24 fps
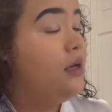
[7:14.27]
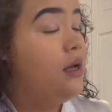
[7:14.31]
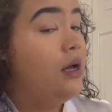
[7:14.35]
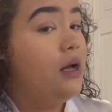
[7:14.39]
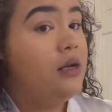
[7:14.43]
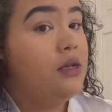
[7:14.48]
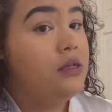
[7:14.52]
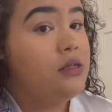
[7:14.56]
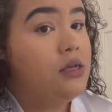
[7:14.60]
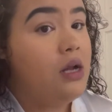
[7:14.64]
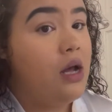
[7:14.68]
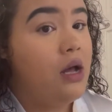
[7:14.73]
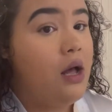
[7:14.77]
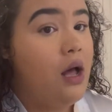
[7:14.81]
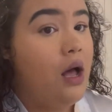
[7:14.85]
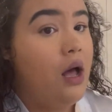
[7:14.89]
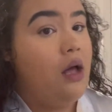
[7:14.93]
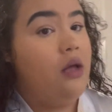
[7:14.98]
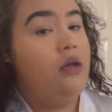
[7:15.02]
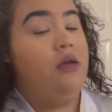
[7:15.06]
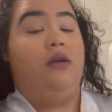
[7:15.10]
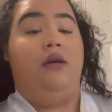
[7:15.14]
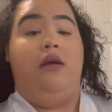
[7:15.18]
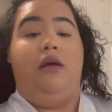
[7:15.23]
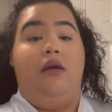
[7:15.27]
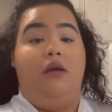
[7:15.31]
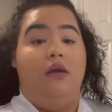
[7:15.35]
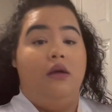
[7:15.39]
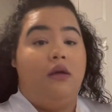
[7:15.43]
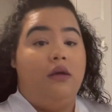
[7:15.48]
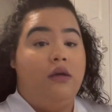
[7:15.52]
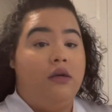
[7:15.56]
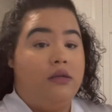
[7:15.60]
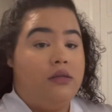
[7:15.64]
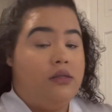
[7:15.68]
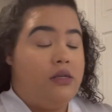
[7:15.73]
God it's not hot
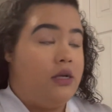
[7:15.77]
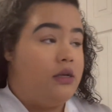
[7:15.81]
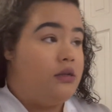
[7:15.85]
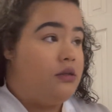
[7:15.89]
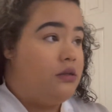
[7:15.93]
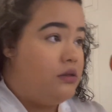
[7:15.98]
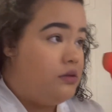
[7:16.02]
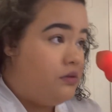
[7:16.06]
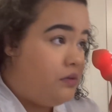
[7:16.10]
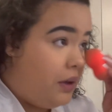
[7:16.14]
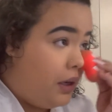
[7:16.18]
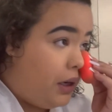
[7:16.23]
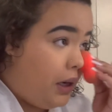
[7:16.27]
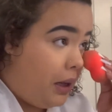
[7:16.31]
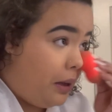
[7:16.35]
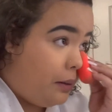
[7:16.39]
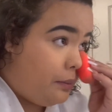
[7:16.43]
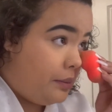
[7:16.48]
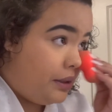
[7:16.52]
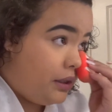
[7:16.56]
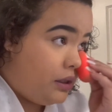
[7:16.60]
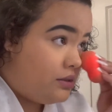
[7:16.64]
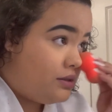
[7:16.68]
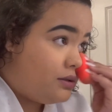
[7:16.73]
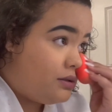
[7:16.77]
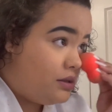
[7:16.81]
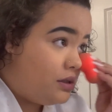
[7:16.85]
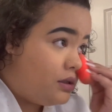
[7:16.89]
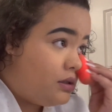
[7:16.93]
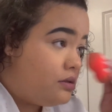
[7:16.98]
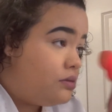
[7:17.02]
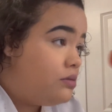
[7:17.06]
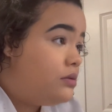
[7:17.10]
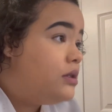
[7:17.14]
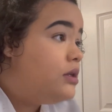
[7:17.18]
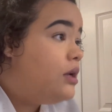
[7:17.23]
in Texas right now because
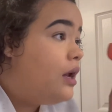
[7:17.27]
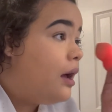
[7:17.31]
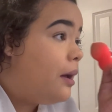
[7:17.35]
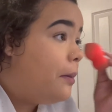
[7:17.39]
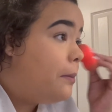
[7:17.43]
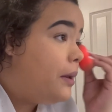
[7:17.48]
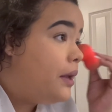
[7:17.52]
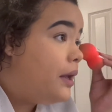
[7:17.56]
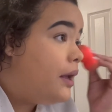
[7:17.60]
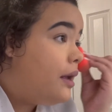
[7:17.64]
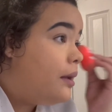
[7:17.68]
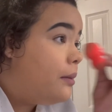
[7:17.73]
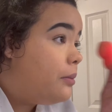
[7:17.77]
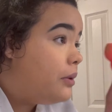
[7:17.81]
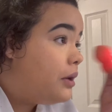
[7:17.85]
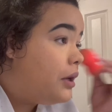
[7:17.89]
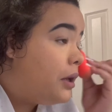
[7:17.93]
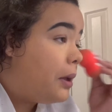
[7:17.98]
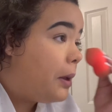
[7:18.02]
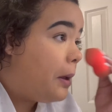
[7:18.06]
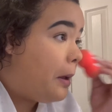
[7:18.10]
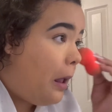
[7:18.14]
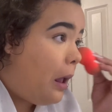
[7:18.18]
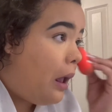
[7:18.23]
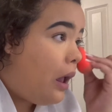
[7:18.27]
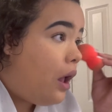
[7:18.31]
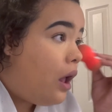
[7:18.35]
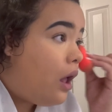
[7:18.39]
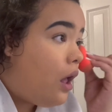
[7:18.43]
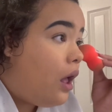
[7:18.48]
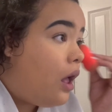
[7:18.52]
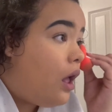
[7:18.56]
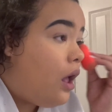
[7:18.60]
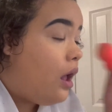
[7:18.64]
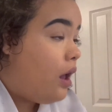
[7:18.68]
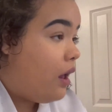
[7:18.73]
this would not be happening.
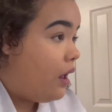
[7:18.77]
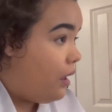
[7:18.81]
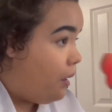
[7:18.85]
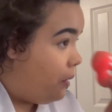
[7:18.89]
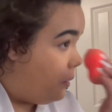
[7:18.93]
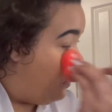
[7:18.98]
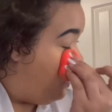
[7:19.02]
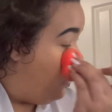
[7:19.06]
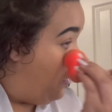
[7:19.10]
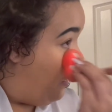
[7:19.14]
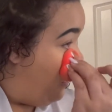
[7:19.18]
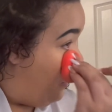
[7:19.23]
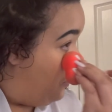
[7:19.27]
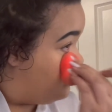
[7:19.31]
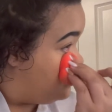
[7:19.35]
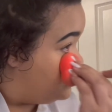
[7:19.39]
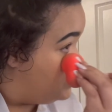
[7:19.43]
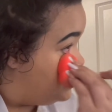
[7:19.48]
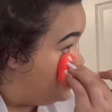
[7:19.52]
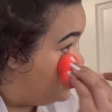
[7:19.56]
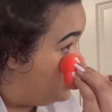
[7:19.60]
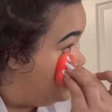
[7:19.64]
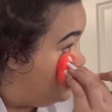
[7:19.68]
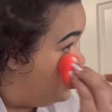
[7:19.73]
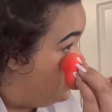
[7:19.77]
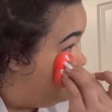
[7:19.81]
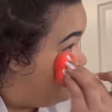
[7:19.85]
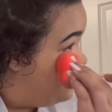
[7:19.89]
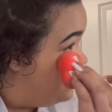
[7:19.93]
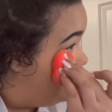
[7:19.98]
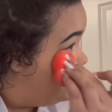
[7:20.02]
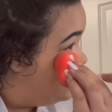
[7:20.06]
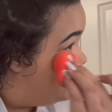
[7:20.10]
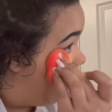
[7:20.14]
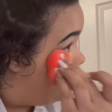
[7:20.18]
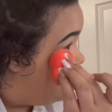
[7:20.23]
Absolutely
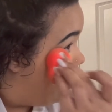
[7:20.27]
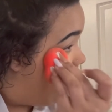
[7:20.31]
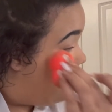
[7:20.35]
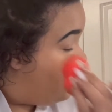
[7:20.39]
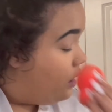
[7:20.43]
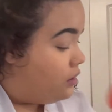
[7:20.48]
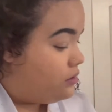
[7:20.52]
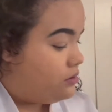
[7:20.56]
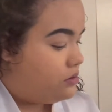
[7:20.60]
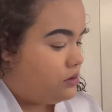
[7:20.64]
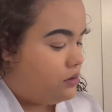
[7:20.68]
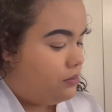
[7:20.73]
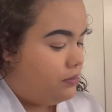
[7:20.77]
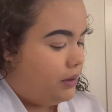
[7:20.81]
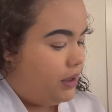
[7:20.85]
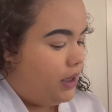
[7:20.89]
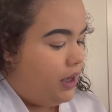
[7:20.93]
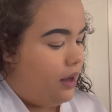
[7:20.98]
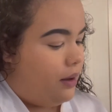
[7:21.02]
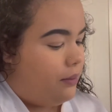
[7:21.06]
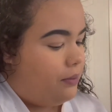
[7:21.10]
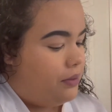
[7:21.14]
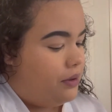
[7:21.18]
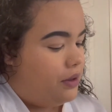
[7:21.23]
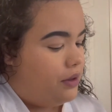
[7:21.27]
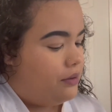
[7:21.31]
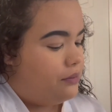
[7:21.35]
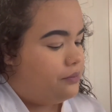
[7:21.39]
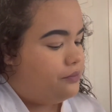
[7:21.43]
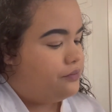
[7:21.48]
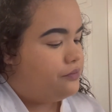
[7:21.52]
would not be happening.